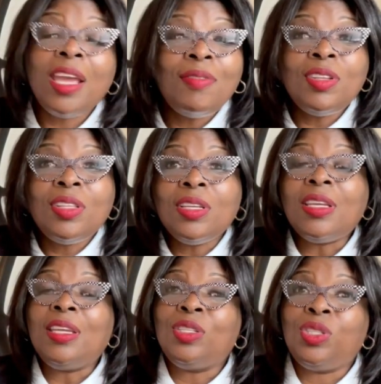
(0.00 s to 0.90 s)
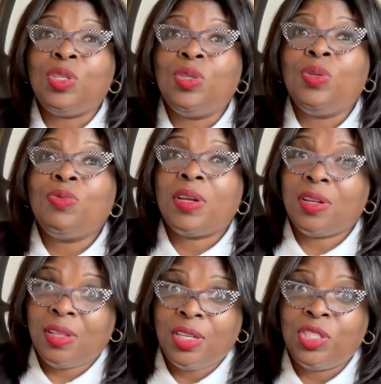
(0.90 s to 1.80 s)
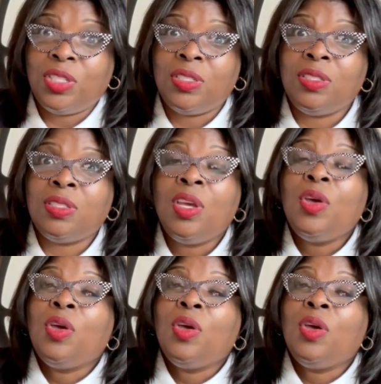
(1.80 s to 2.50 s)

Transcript: You have to look into regulations.